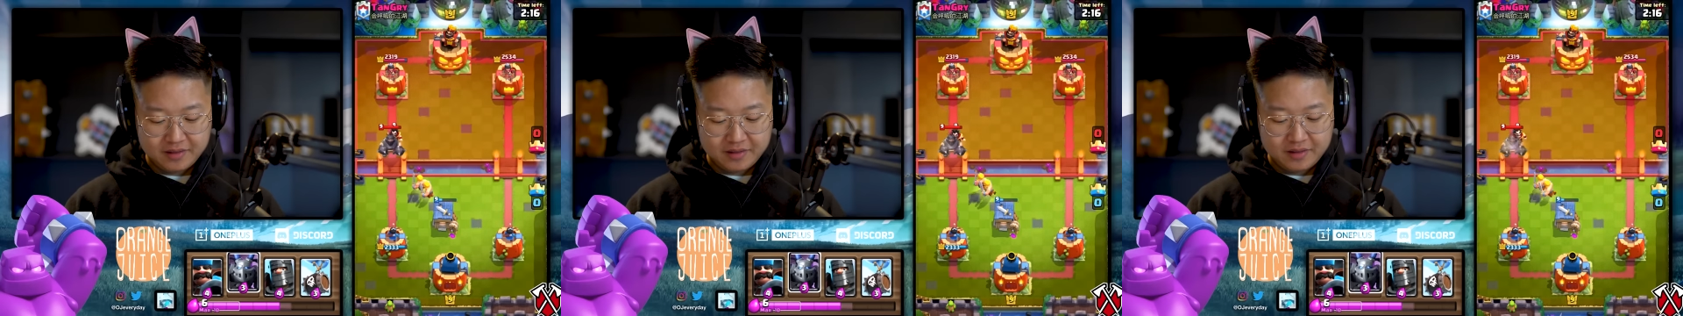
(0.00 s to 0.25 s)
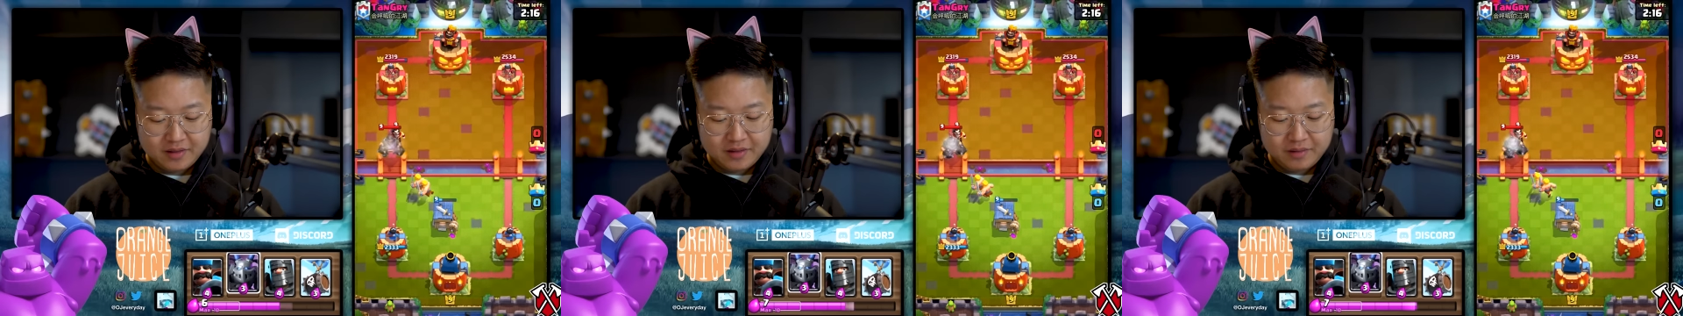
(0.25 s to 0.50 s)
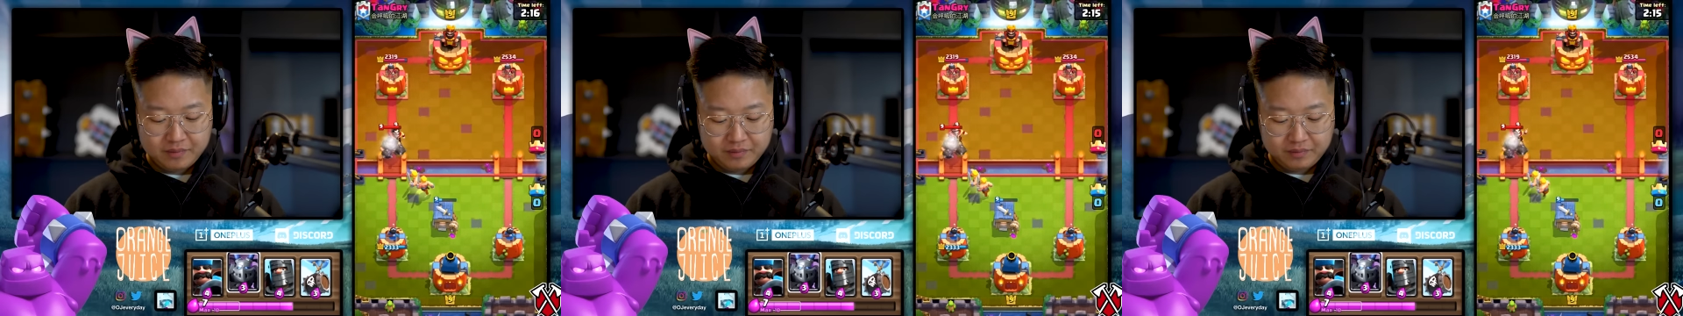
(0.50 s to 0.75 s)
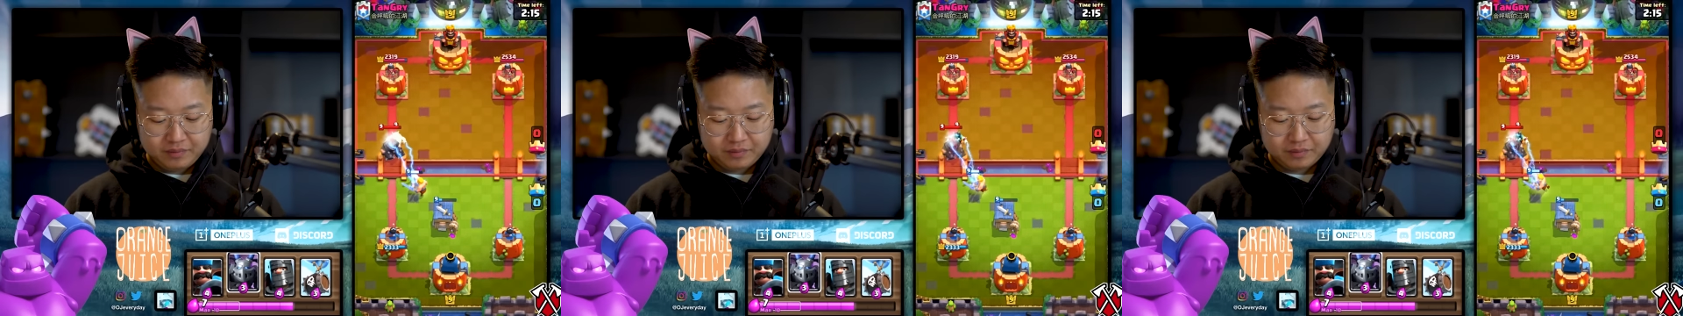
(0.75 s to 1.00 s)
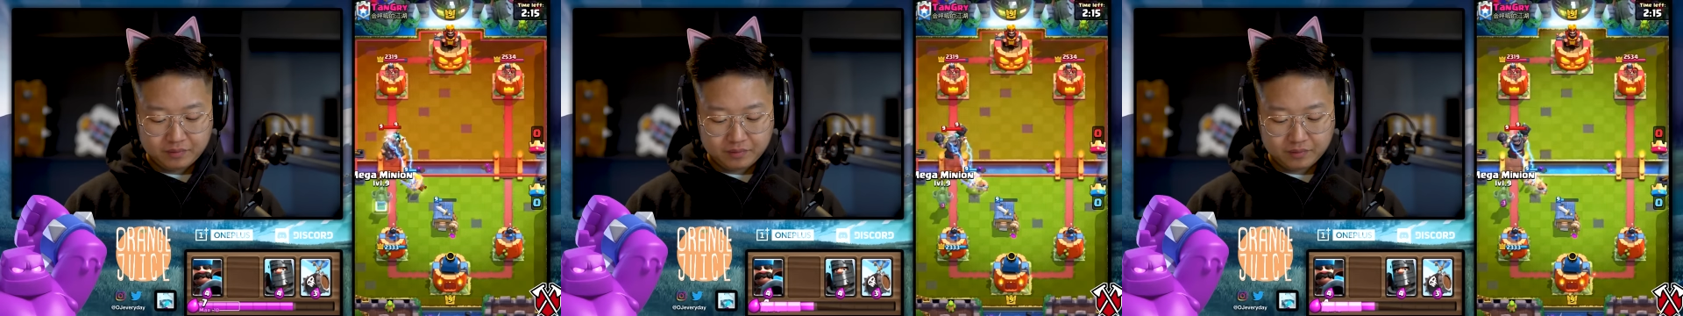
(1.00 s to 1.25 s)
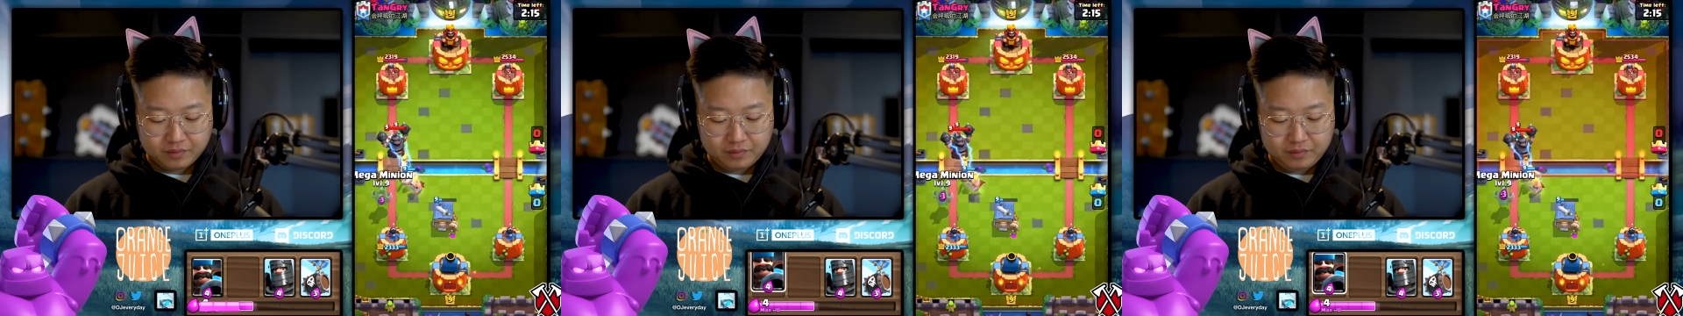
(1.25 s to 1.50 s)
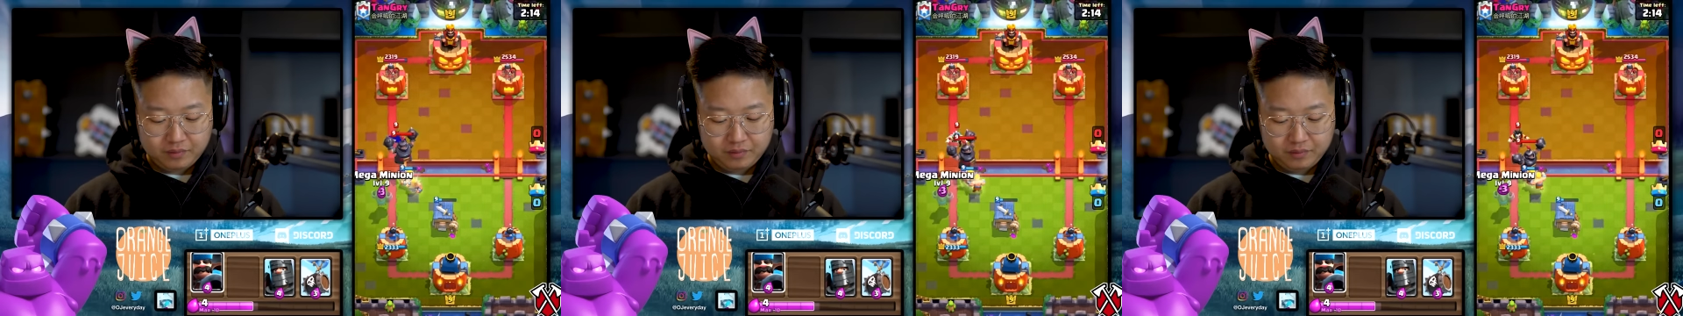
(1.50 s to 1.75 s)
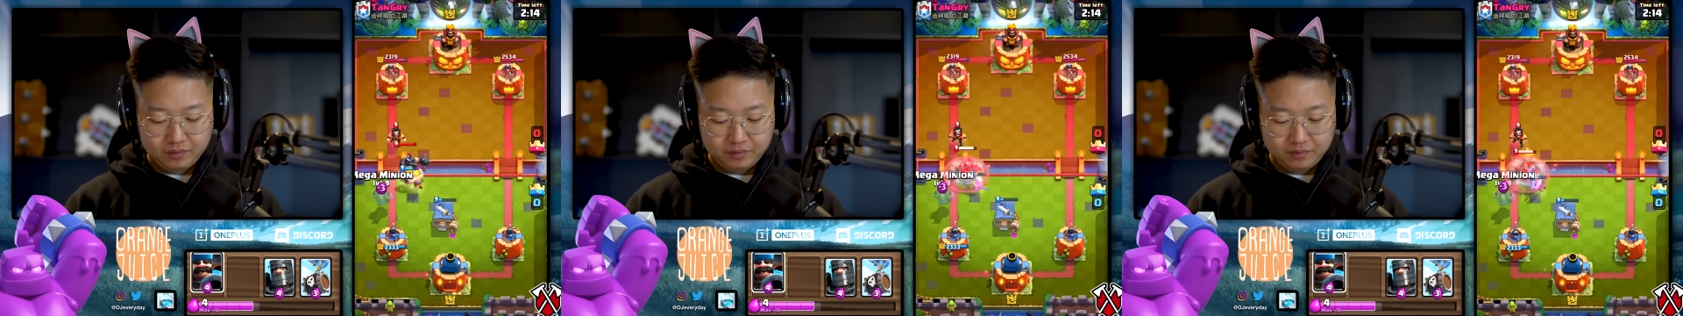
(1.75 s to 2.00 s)

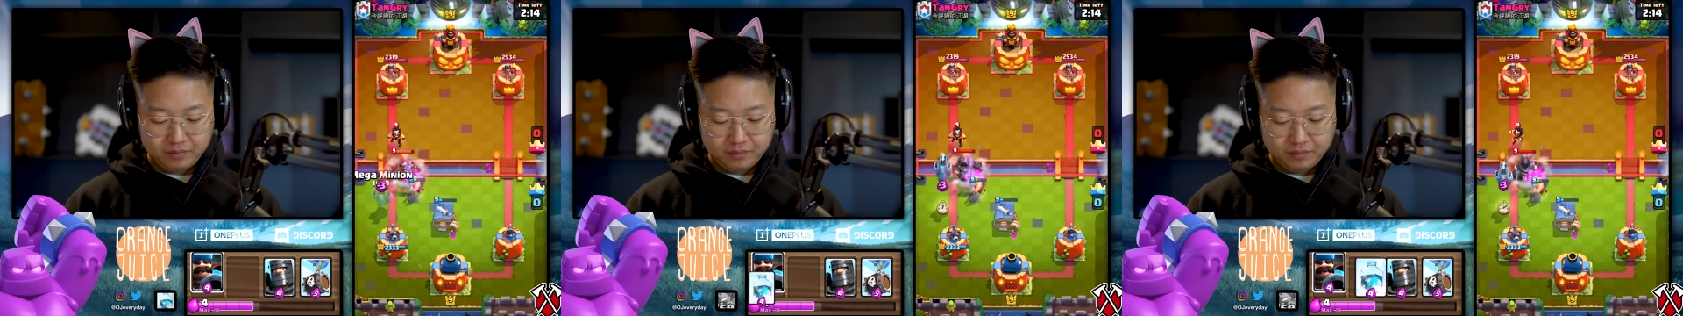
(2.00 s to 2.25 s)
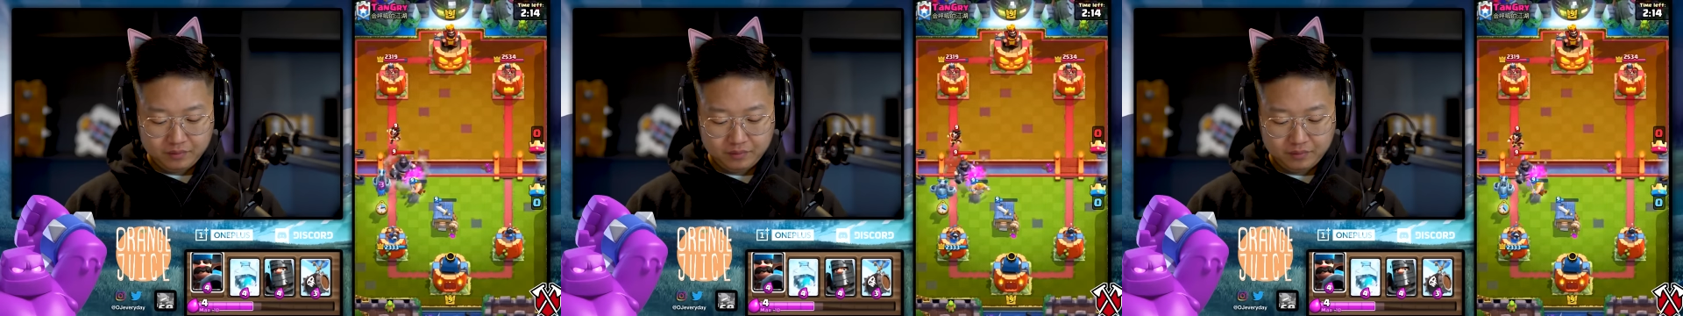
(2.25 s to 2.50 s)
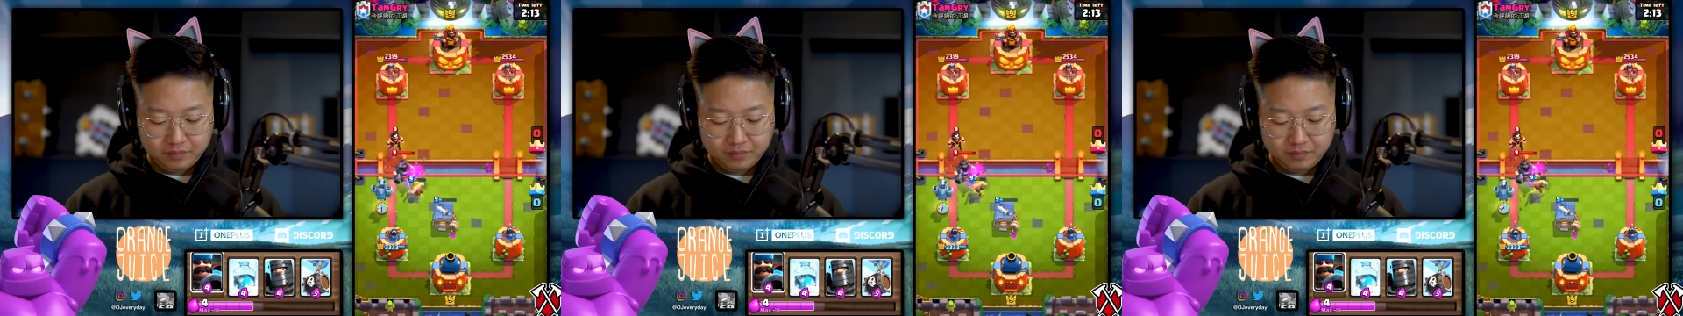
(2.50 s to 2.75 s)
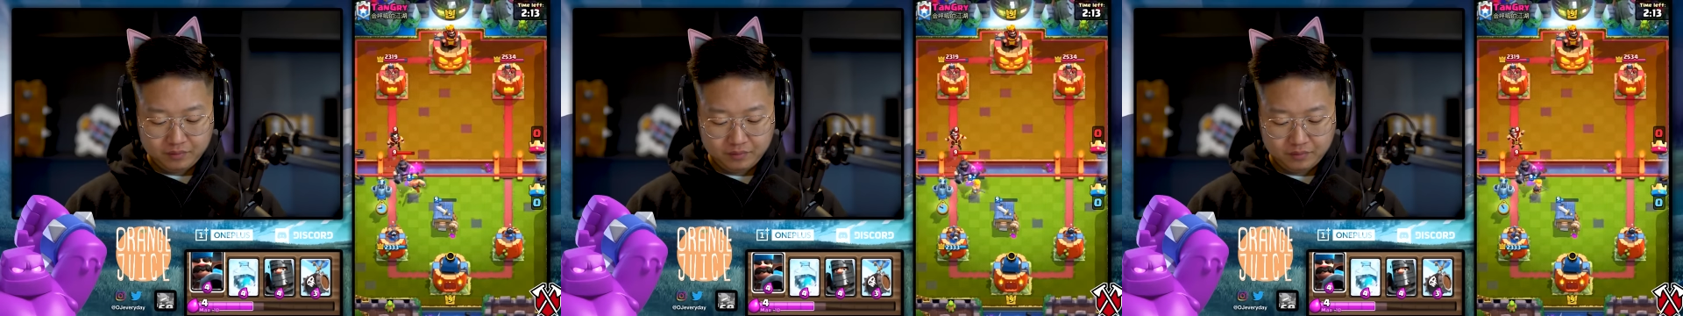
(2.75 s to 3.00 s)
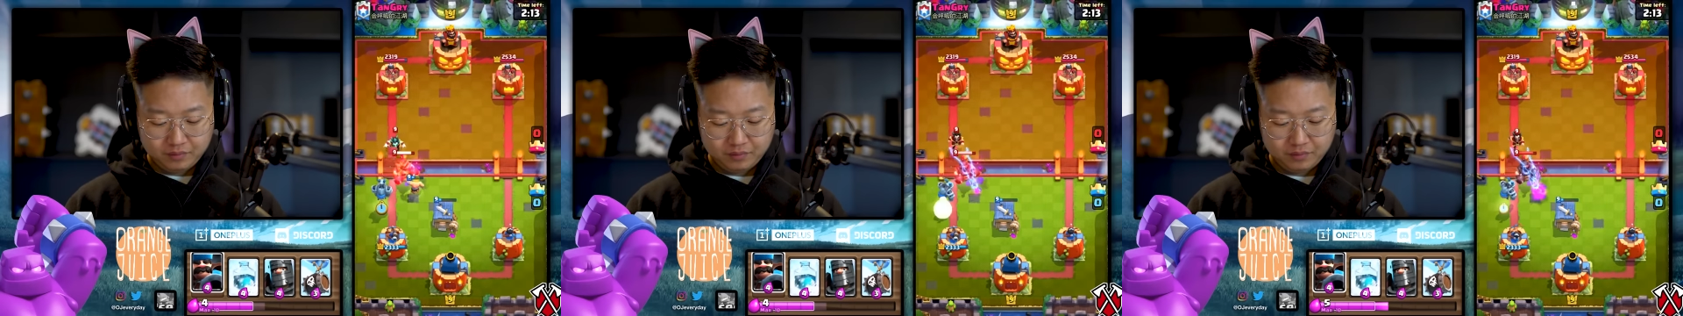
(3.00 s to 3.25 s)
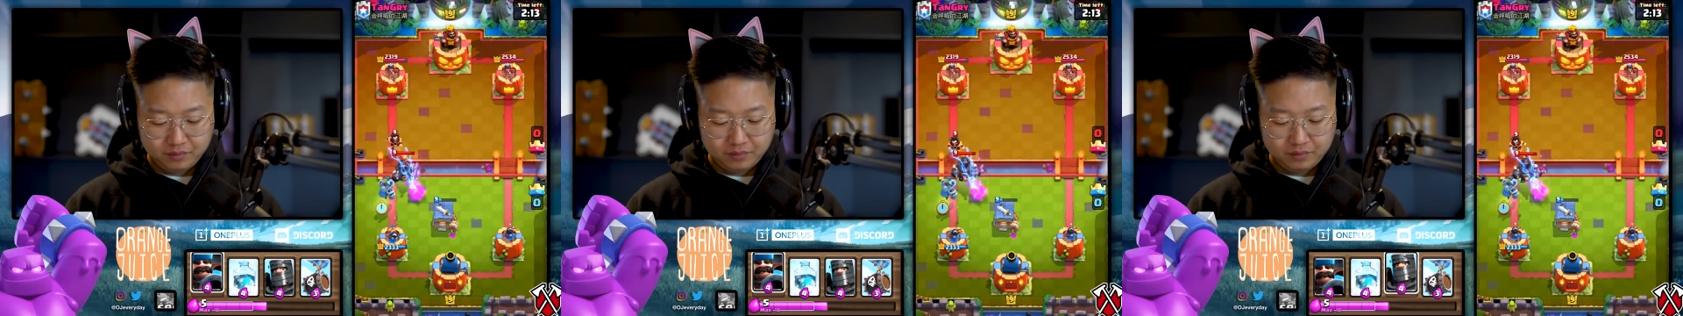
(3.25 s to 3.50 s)
(silence)